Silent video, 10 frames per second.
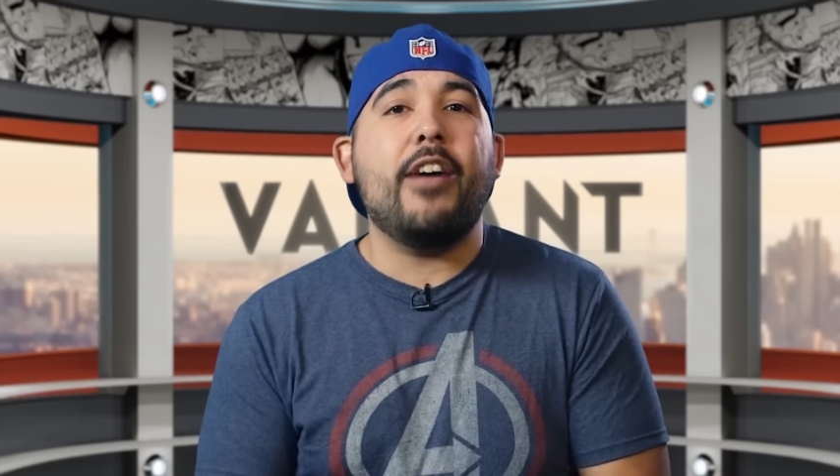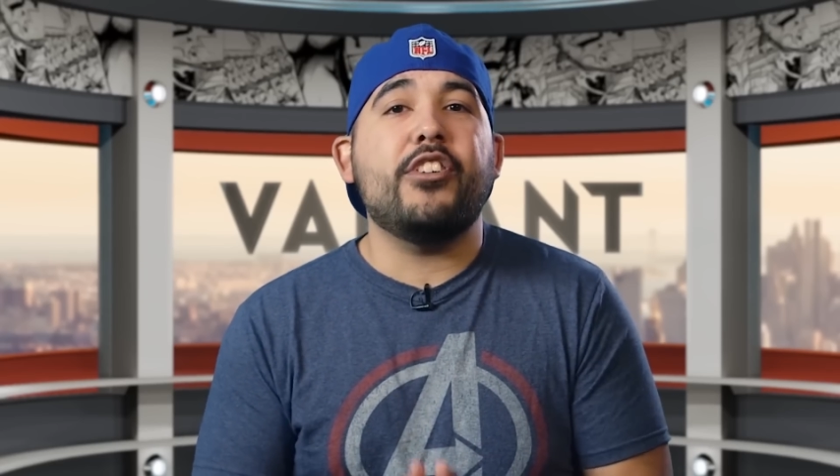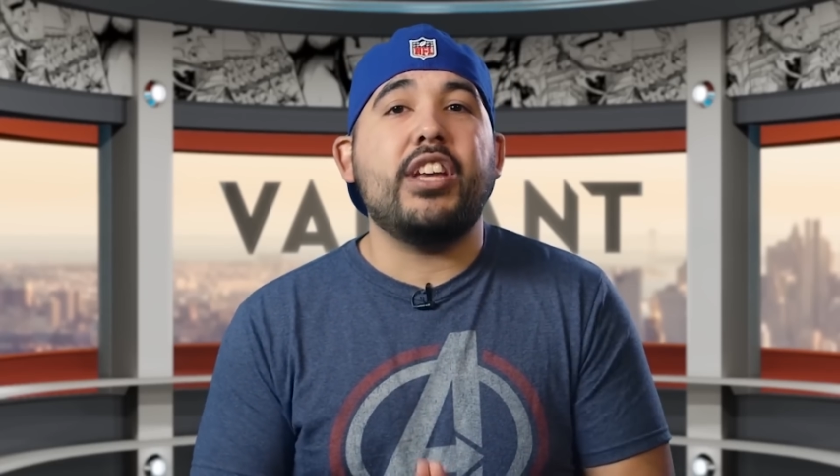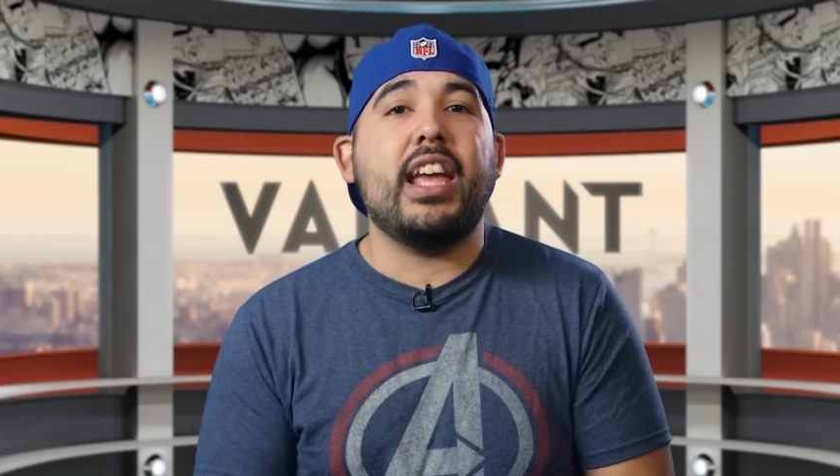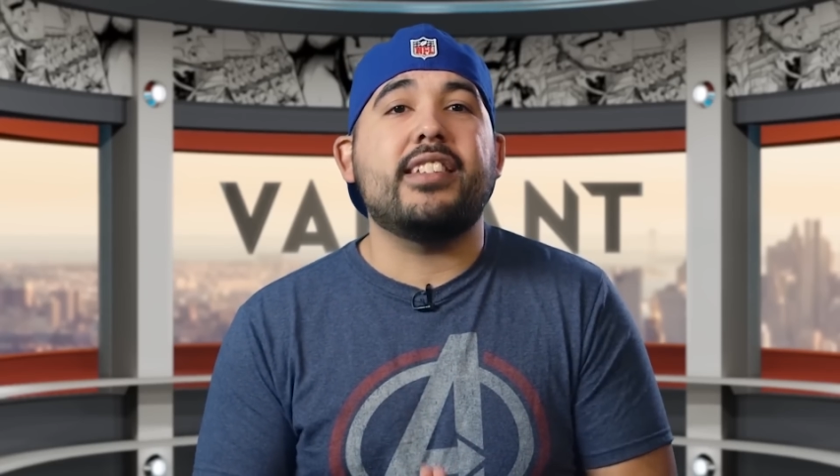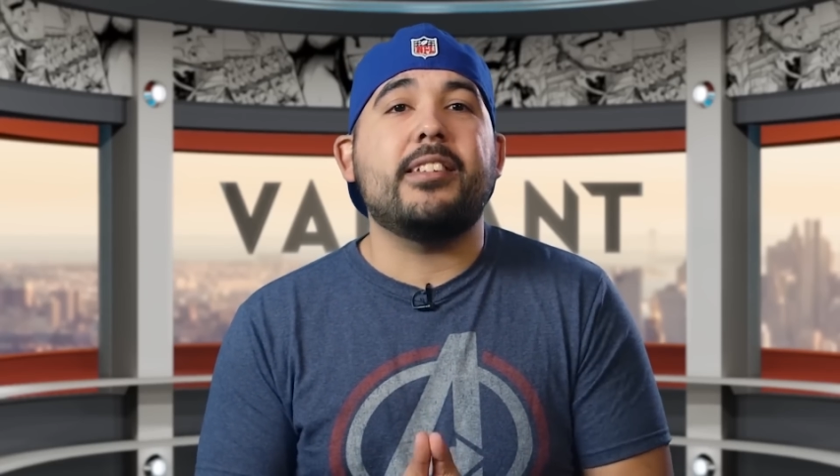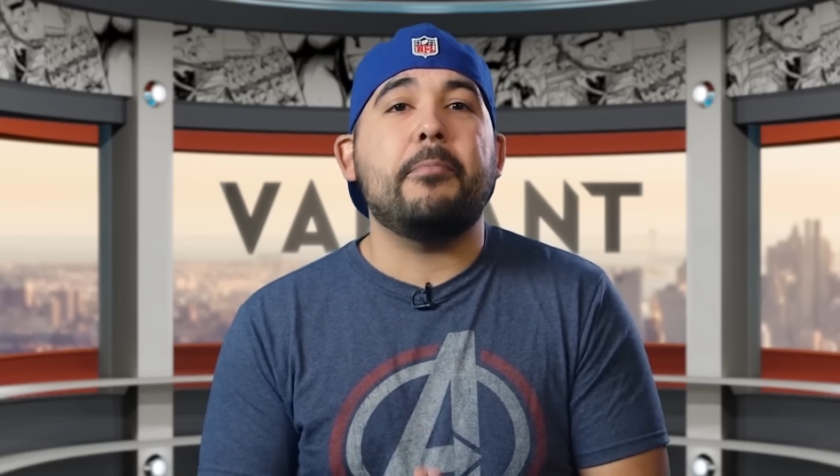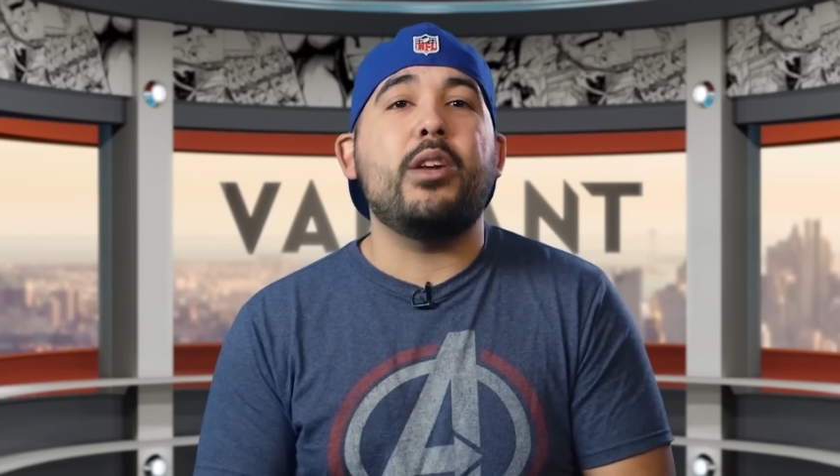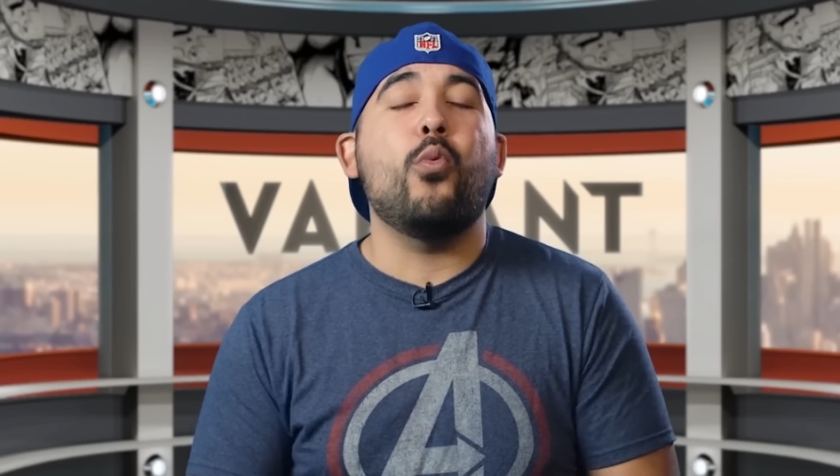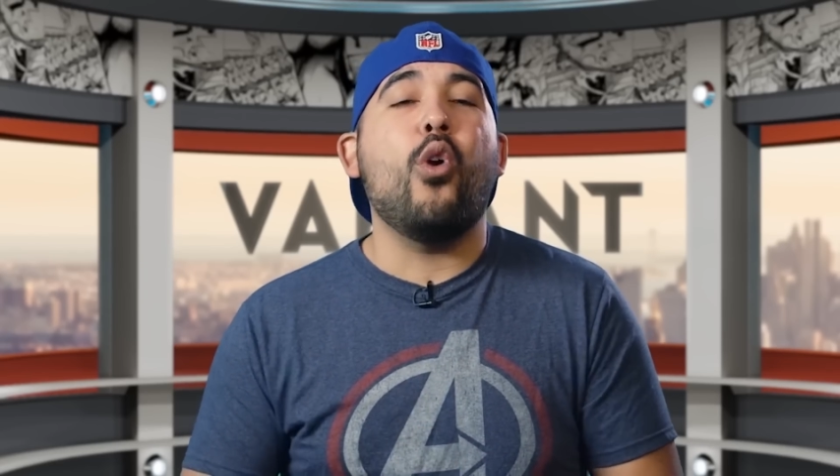have a chance to
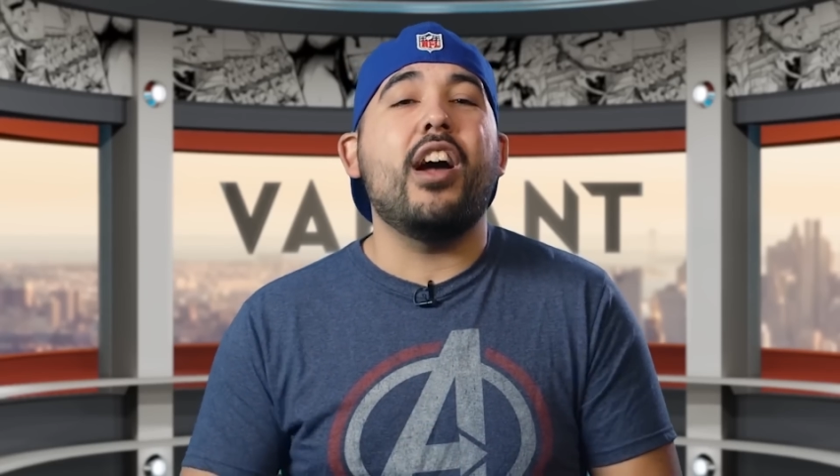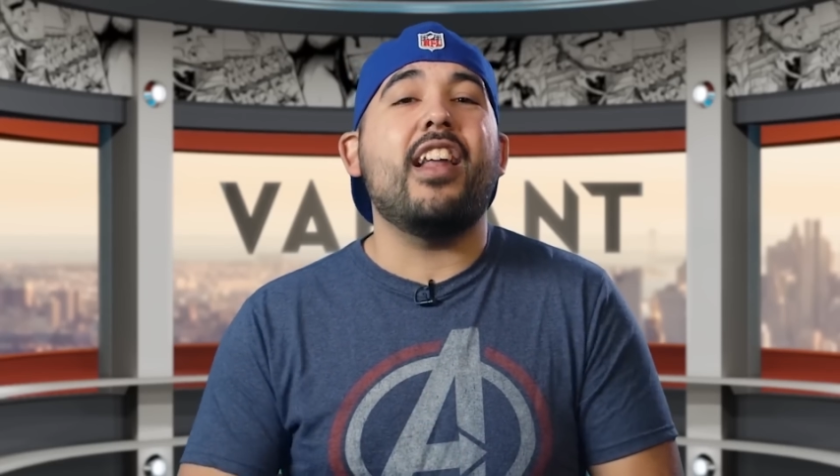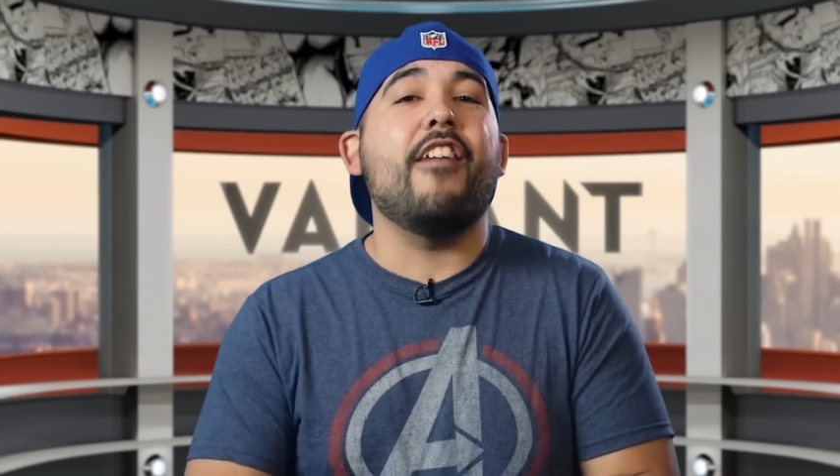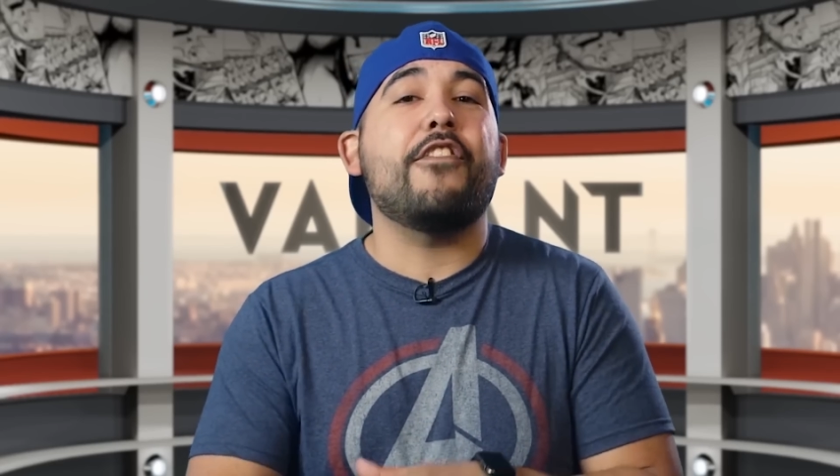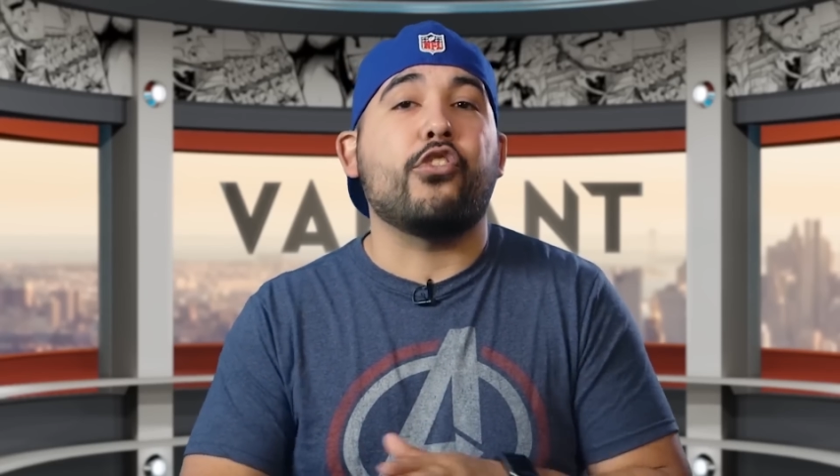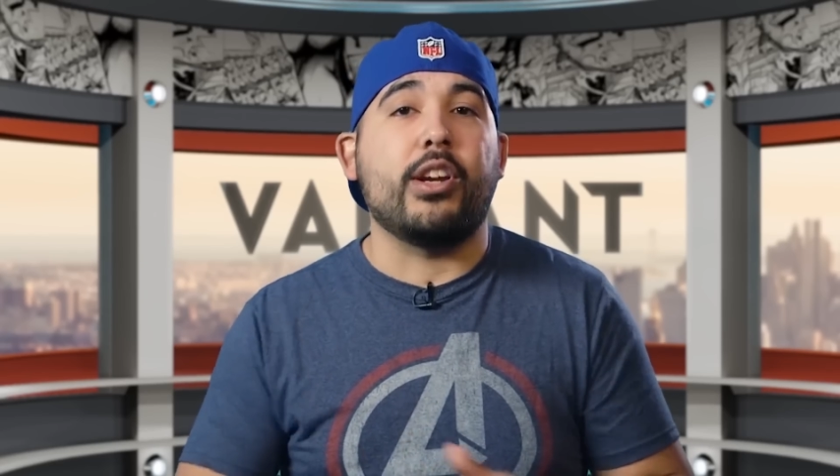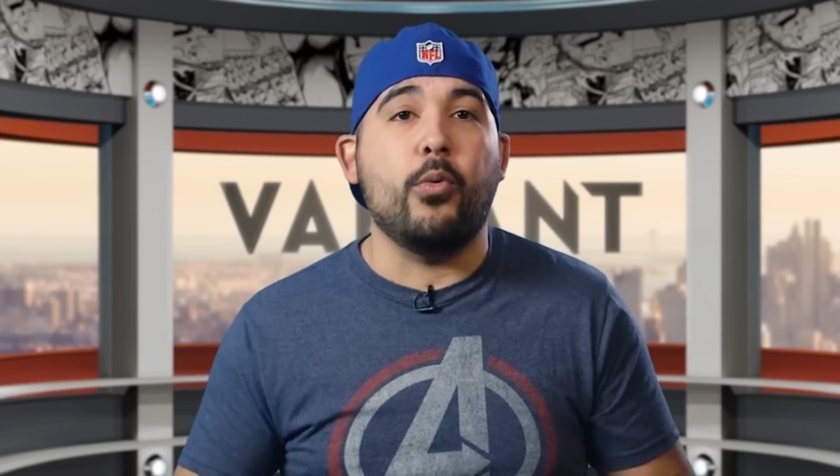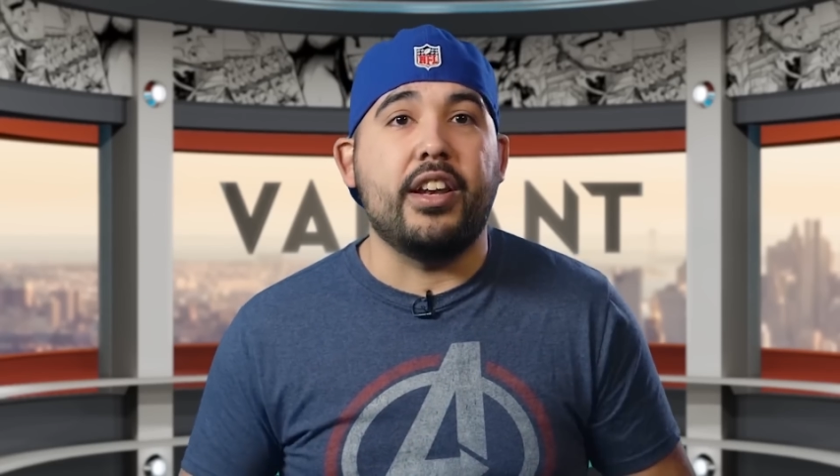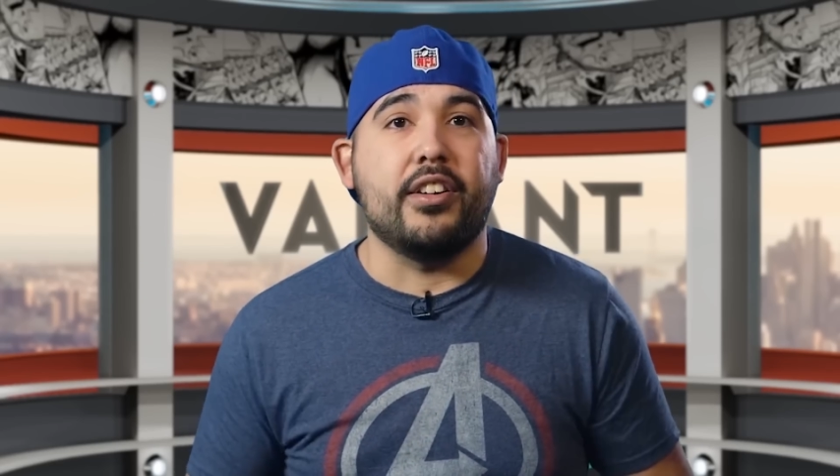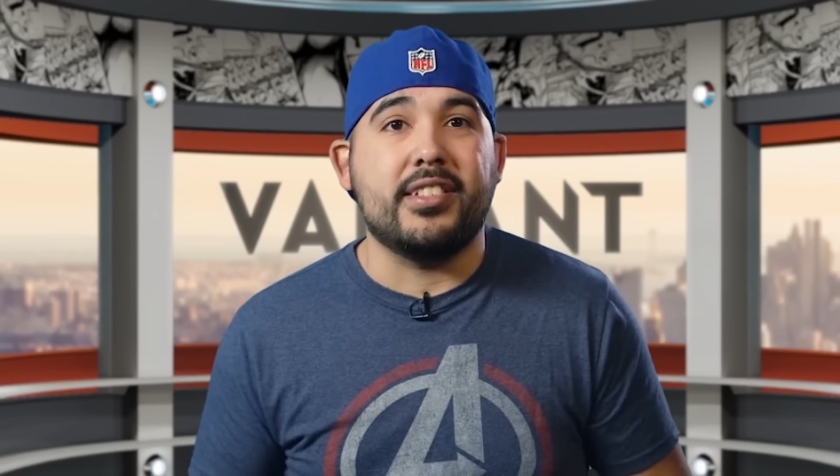be one of three
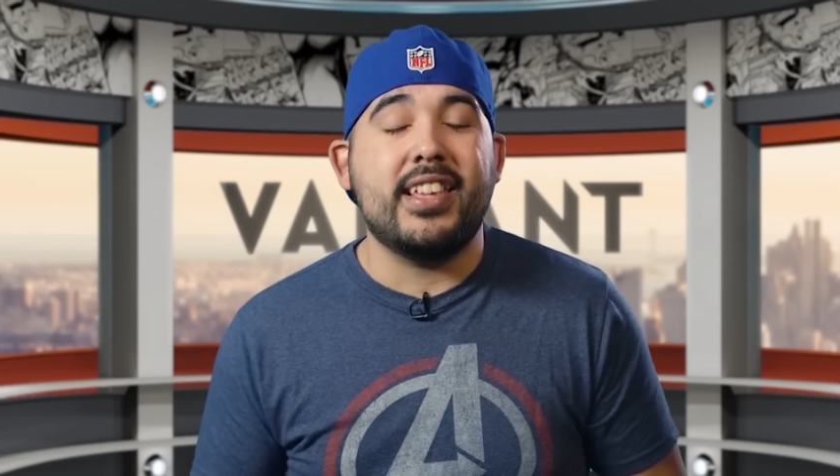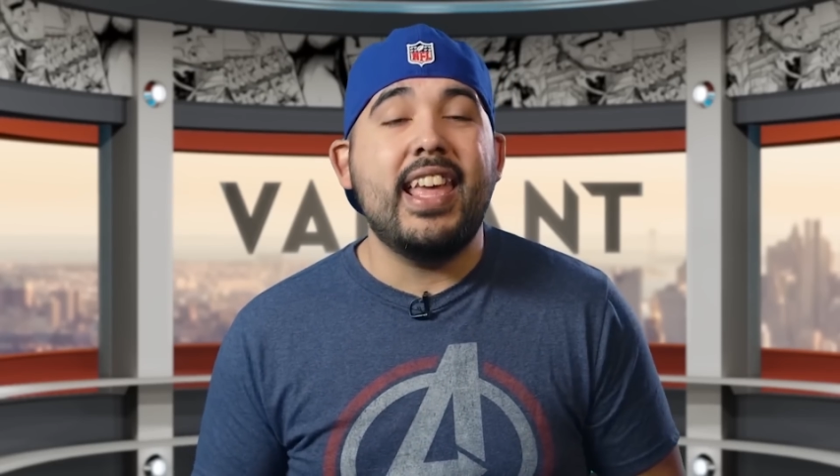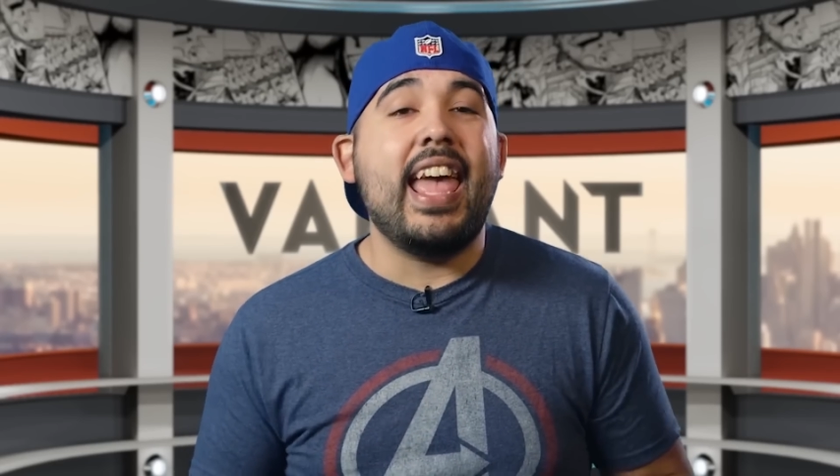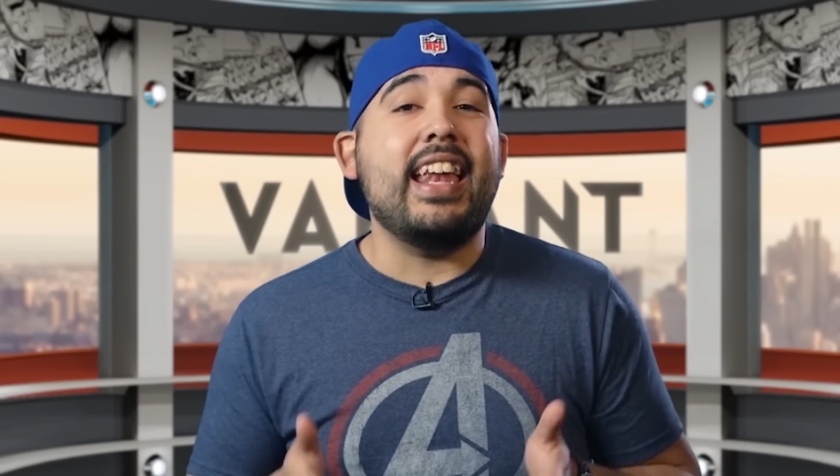winners,